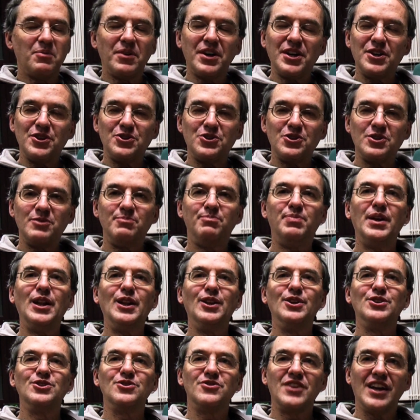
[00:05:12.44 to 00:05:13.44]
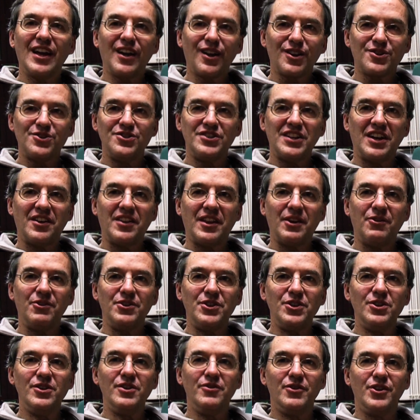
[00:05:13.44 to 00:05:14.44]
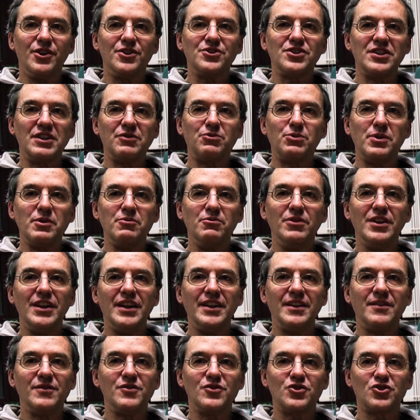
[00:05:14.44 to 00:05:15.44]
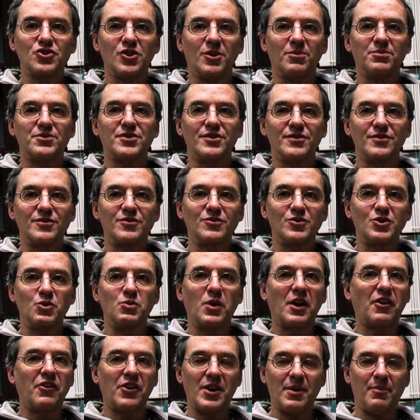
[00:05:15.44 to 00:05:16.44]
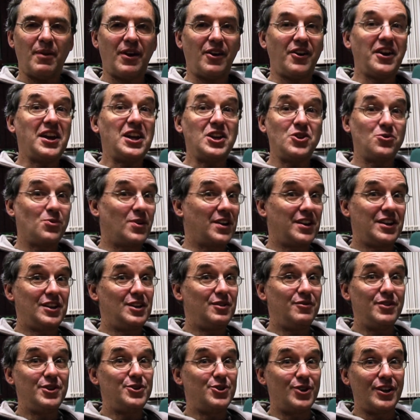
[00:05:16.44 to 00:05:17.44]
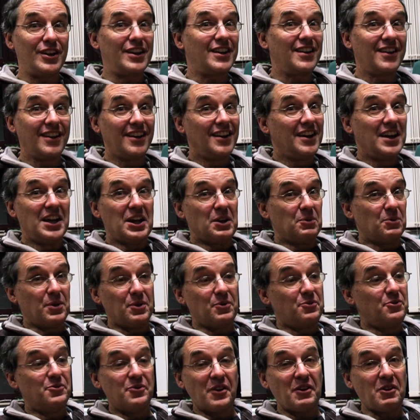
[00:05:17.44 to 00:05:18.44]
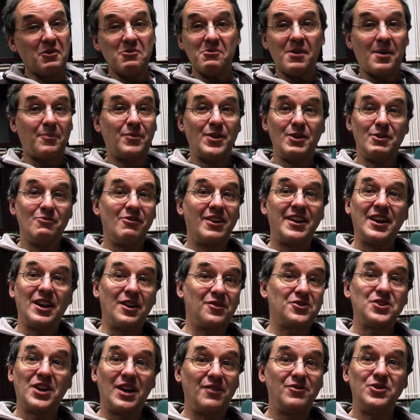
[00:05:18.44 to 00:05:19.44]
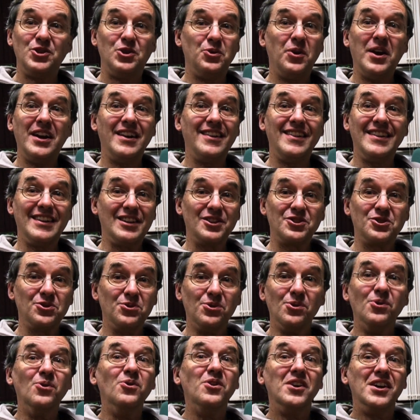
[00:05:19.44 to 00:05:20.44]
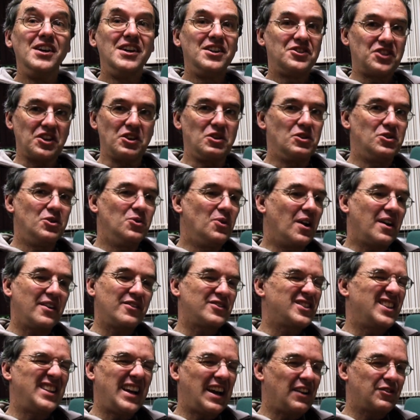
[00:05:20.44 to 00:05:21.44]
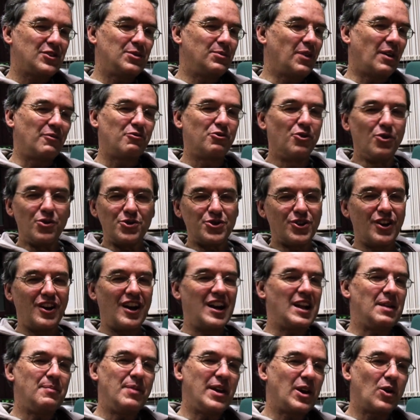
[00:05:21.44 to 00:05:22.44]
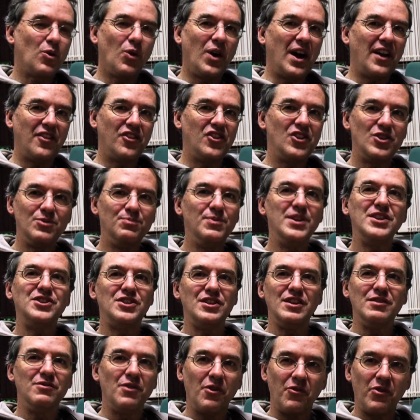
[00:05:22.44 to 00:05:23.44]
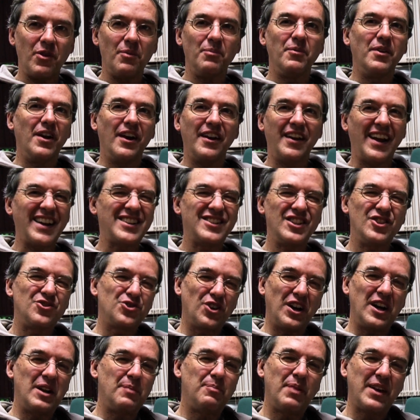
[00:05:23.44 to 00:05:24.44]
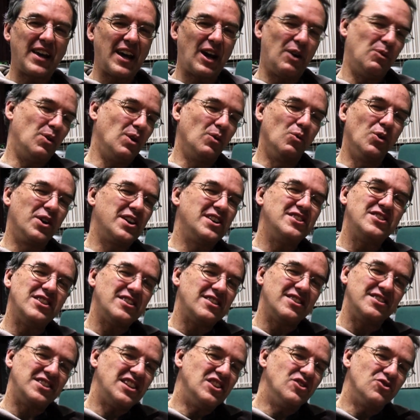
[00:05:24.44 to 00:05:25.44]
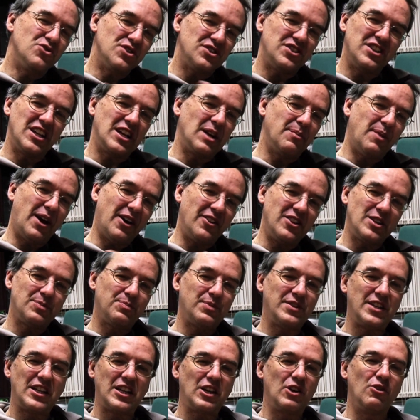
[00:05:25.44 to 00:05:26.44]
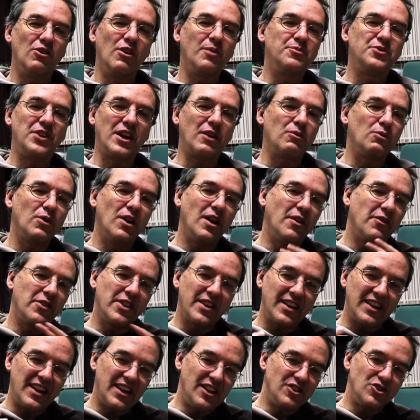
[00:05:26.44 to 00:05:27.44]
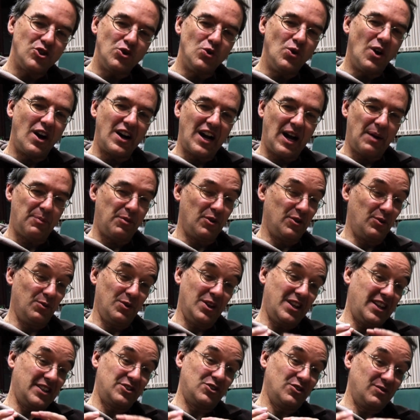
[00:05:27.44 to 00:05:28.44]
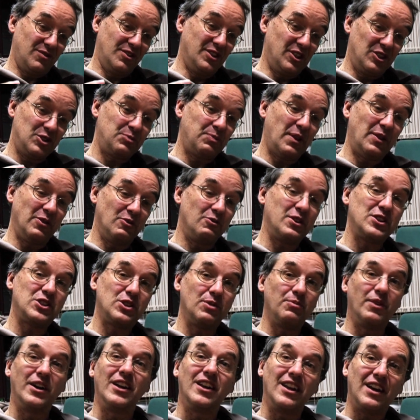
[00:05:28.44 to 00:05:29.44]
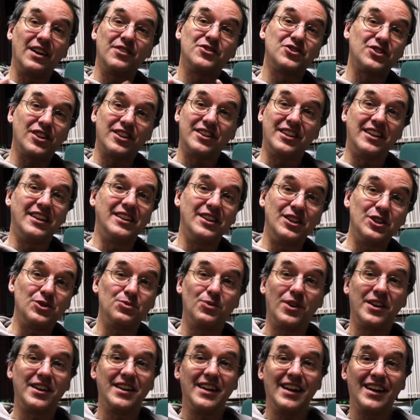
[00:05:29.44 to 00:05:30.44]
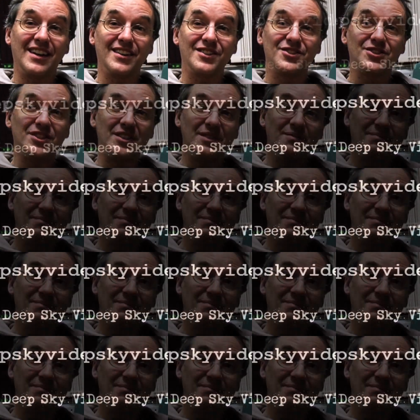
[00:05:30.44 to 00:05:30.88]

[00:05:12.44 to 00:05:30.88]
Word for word: in mind is there's billions of galaxies out there in the universe, and if we really stopped to, to worry about each one individually, we very rapidly run out of time to do anything at all. So you do actually have to, unfortunately, be quite dismissive of them and actually try to pick out, well, what is it that's interesting about this particular object, rather than getting too hung up on, well, I should, you know, spend the rest of my life studying this one galaxy.